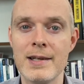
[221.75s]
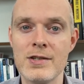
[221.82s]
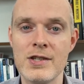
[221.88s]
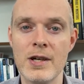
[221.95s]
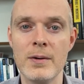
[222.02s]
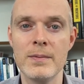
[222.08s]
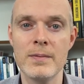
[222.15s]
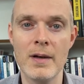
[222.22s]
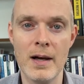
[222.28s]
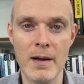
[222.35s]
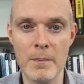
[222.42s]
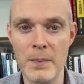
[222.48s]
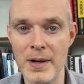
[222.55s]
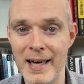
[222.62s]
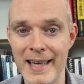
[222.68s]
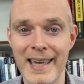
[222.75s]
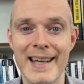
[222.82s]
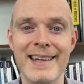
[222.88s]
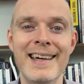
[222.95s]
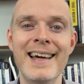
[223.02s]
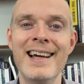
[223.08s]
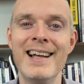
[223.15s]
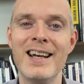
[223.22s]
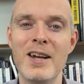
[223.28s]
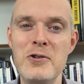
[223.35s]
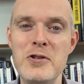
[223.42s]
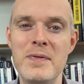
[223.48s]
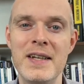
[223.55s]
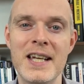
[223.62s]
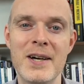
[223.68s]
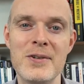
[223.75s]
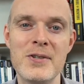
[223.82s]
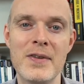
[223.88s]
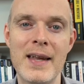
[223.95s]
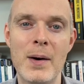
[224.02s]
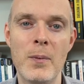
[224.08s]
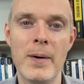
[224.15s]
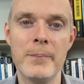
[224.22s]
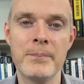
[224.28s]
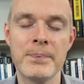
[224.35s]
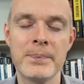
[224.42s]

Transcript: So, uh, but again, loads of videos on that one.